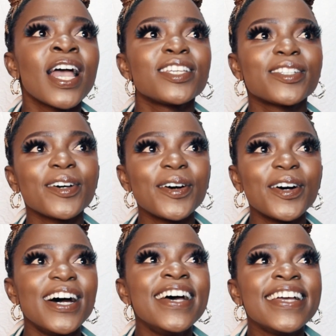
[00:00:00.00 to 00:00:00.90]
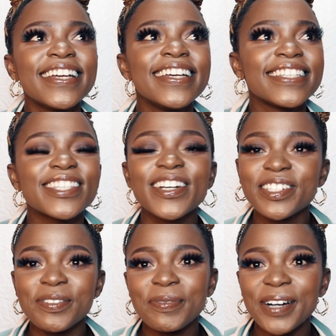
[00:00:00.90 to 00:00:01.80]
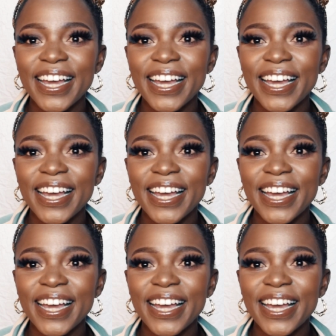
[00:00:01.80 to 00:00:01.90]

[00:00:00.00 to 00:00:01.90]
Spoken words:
So it's called Dubois.